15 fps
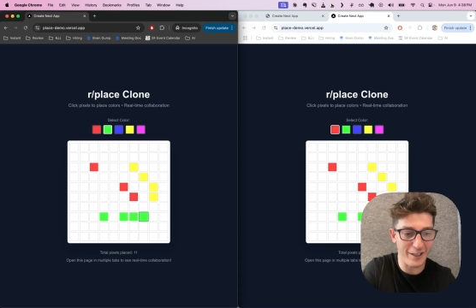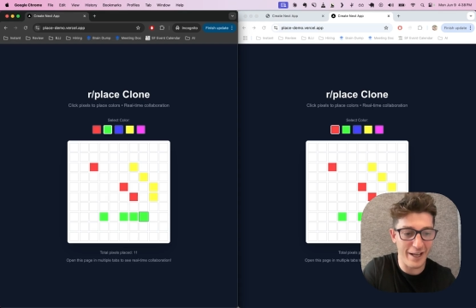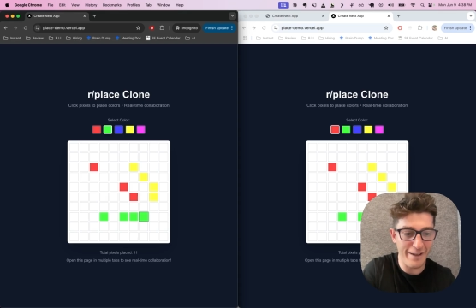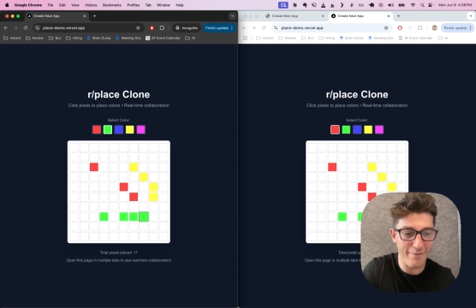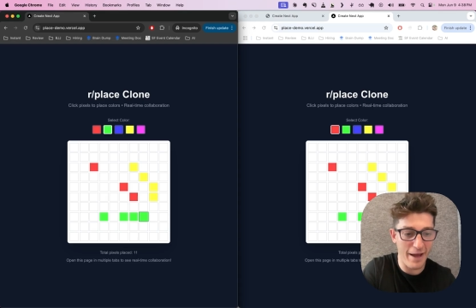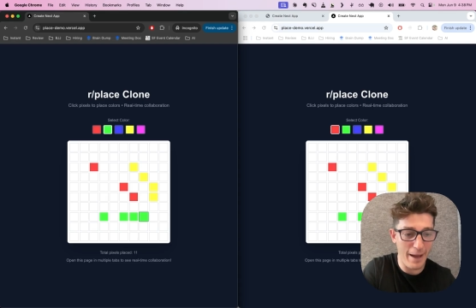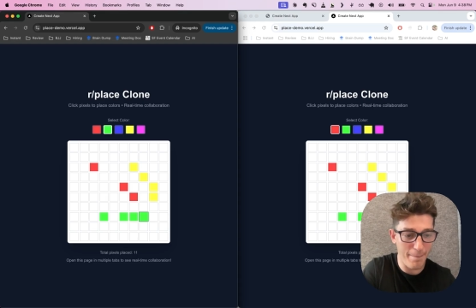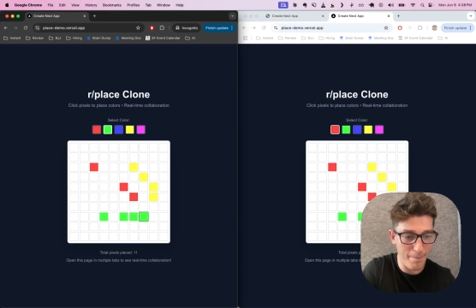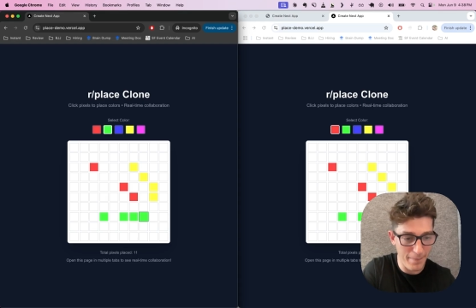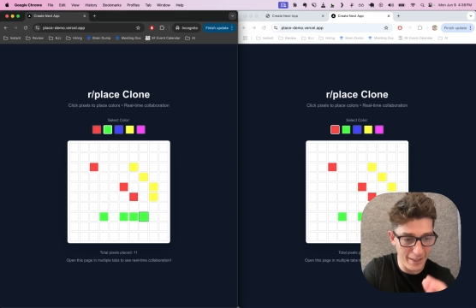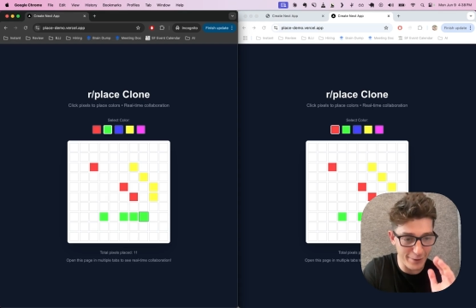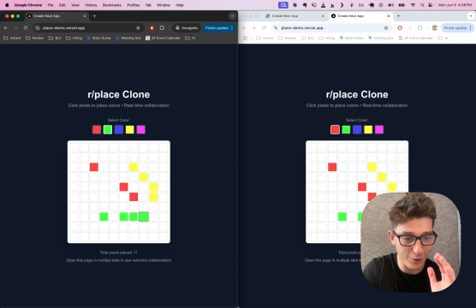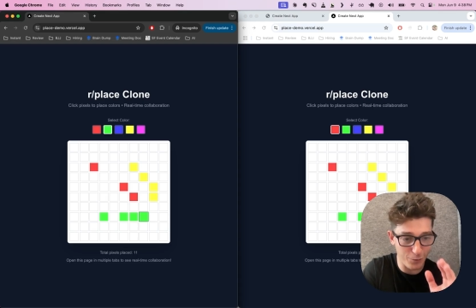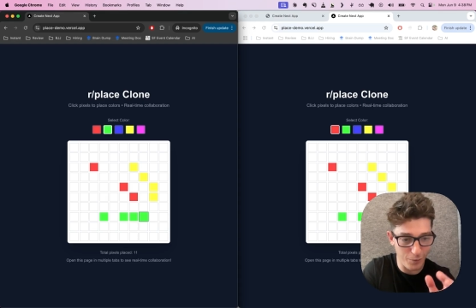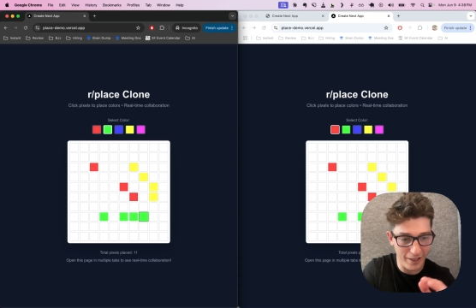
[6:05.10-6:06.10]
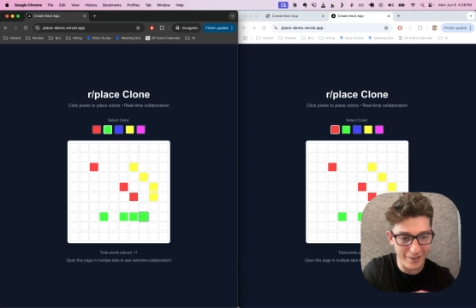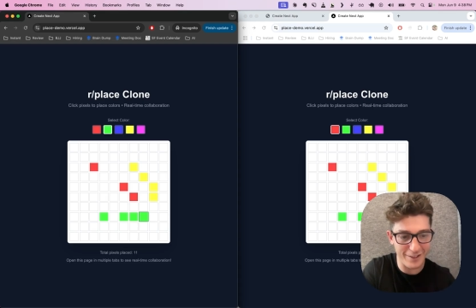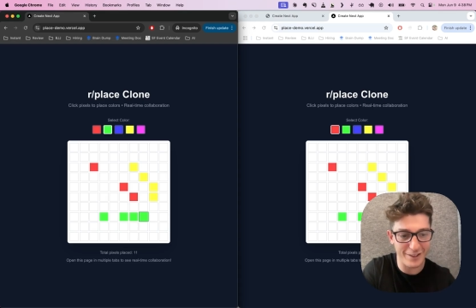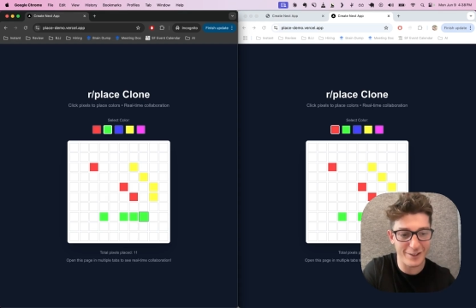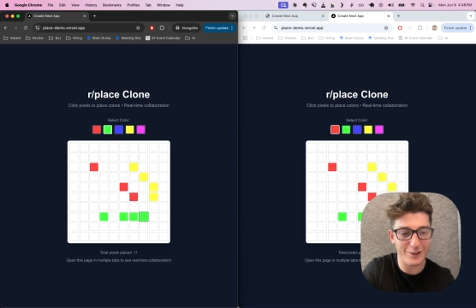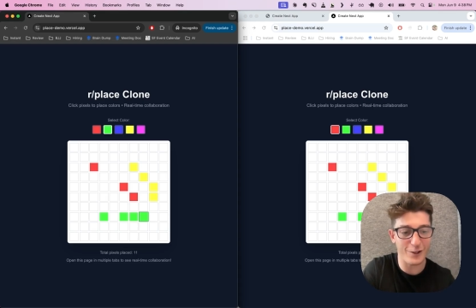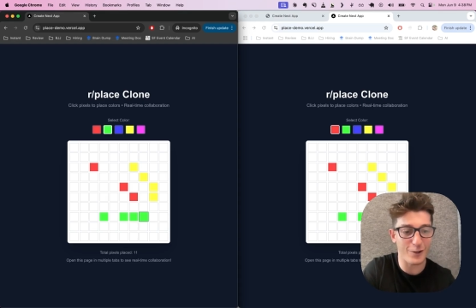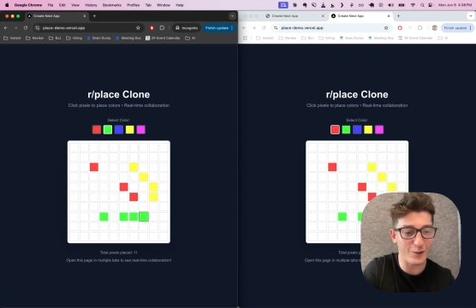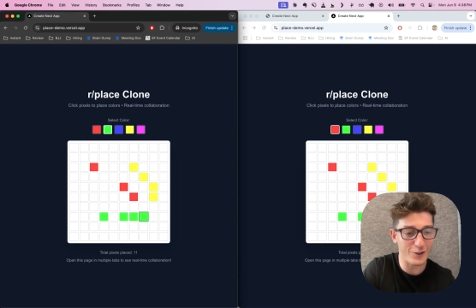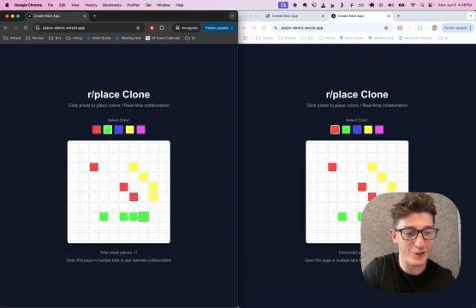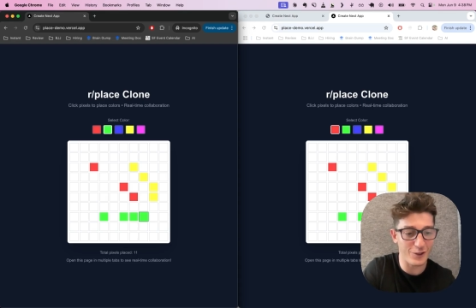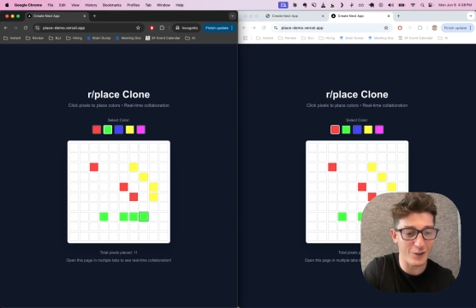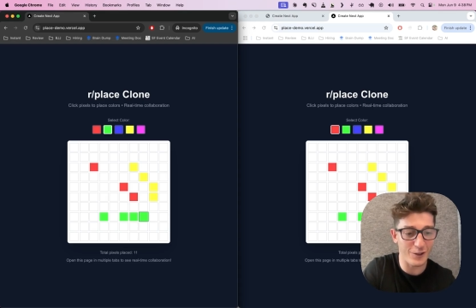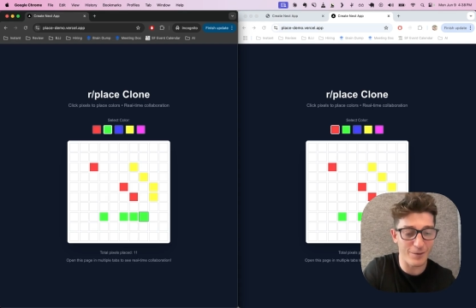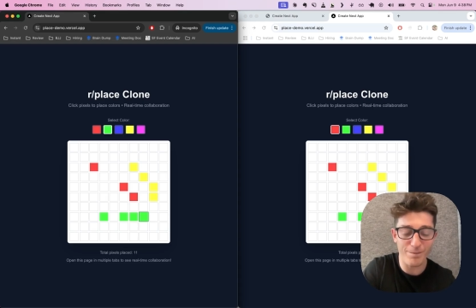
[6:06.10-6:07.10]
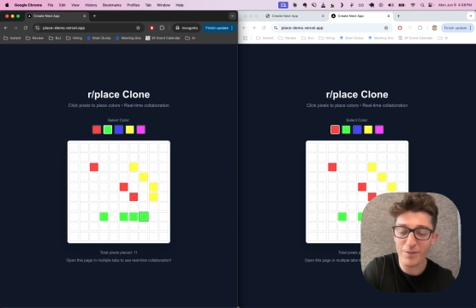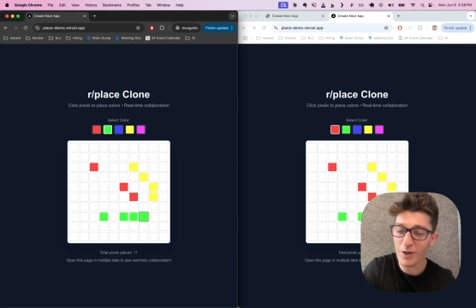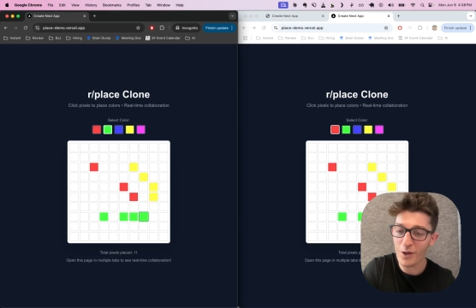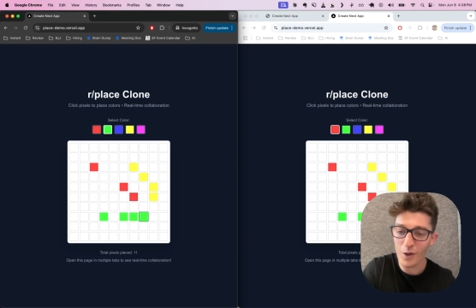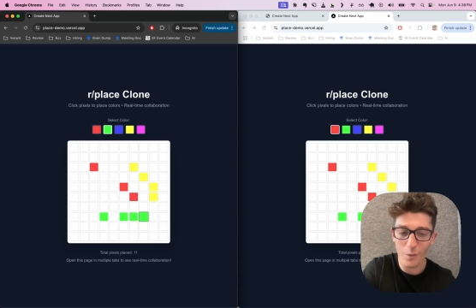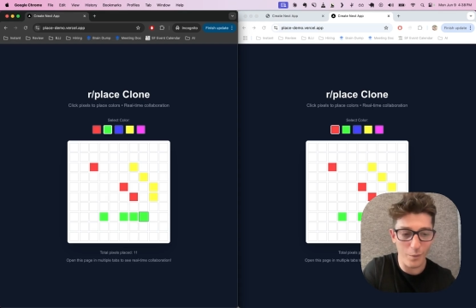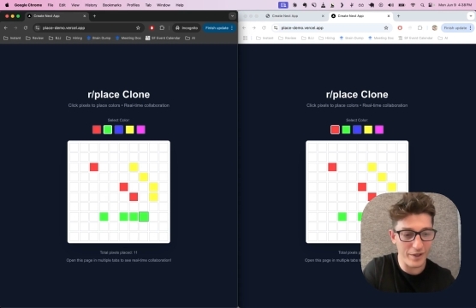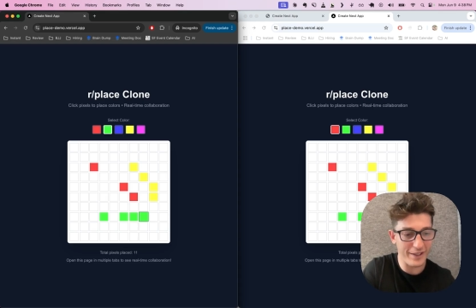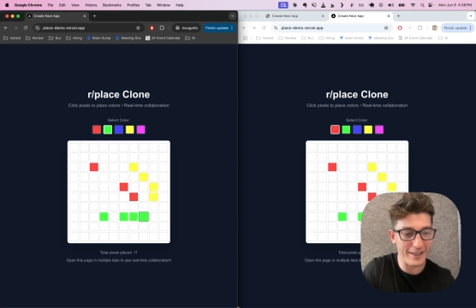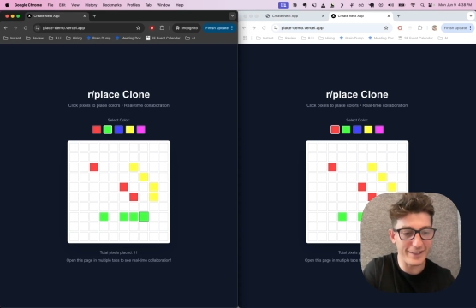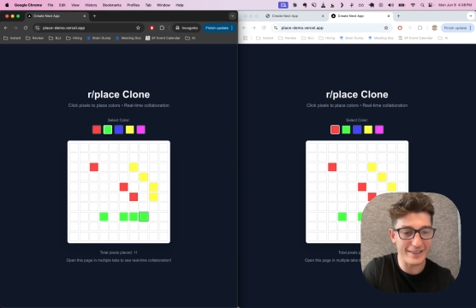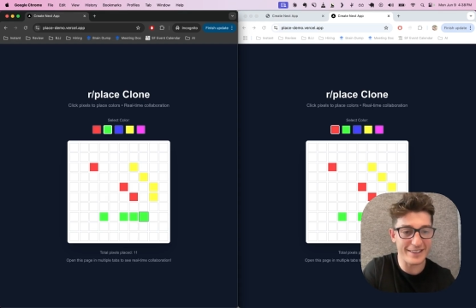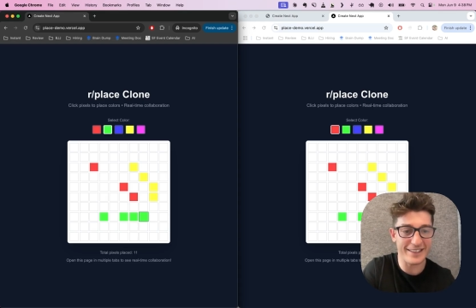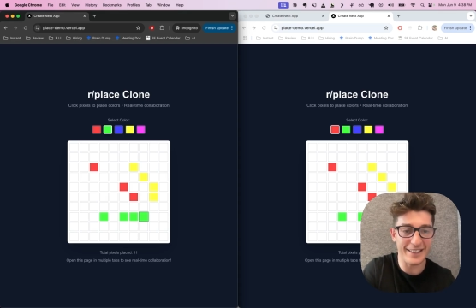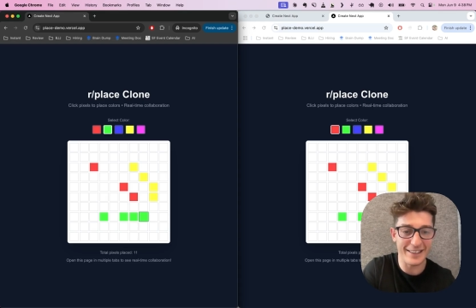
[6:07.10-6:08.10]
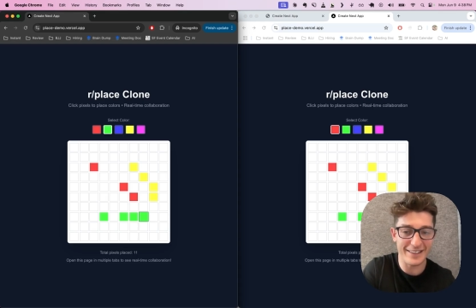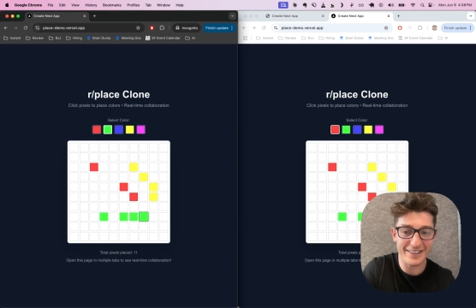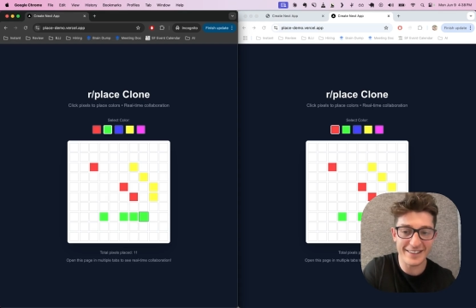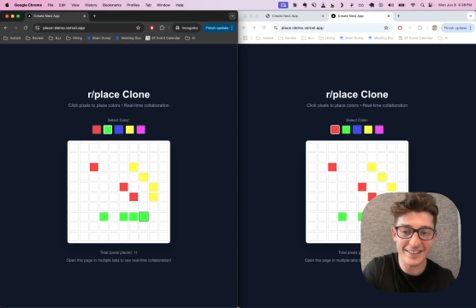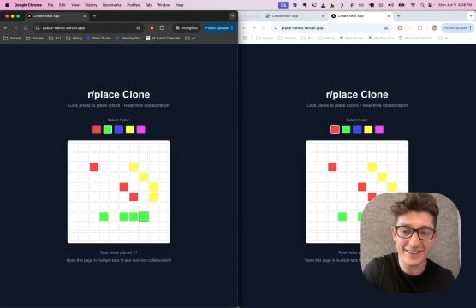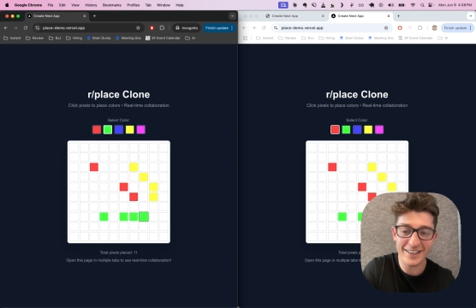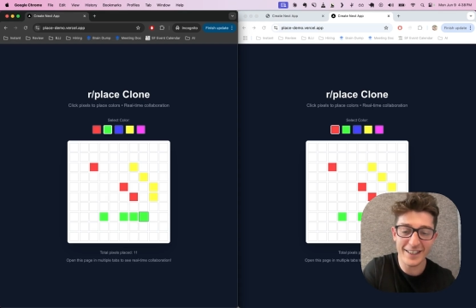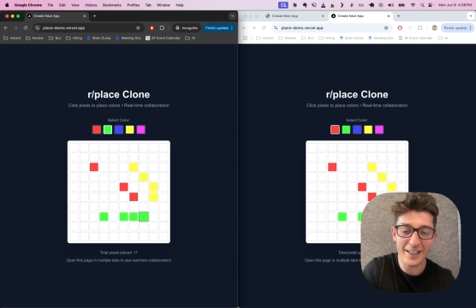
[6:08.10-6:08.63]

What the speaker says: live app made directly in Cursor with Instant.